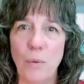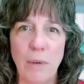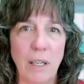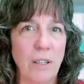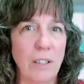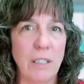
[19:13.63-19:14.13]
Oh
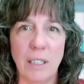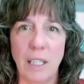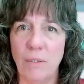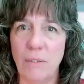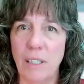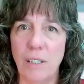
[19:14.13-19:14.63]
my goodness, I
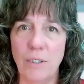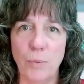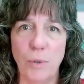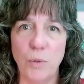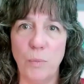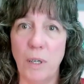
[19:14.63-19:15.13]
don't think you're
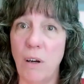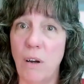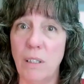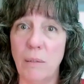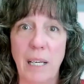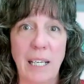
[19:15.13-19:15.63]
supposed to be
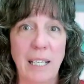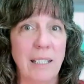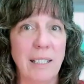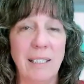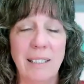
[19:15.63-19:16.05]
calling me.